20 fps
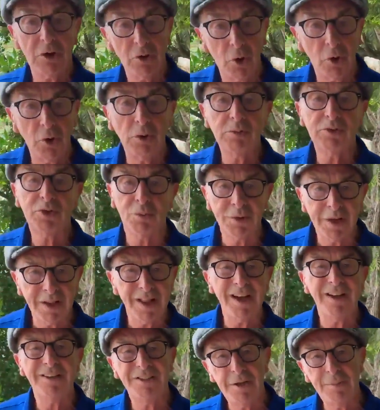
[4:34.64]
on your run up.
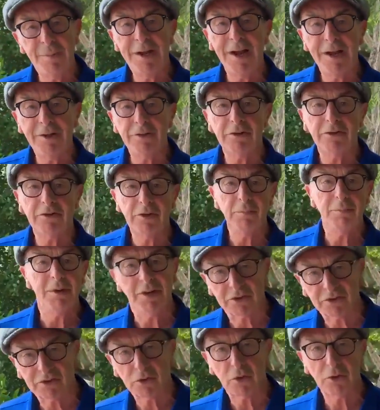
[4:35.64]
Somebody like Jimmy Anderson, a
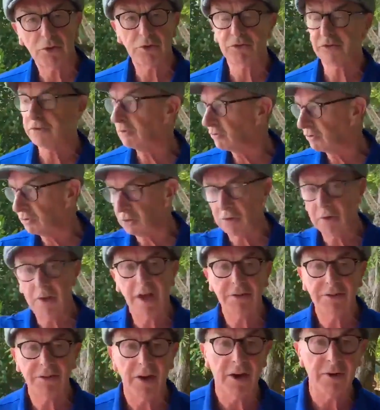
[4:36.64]
bit of sawdust will
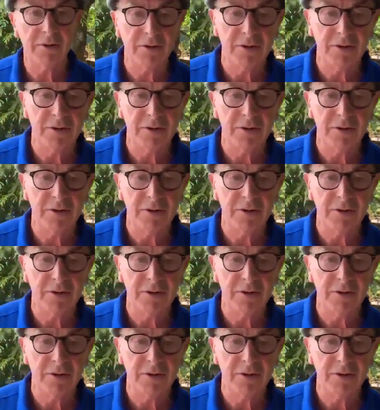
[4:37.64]
sort that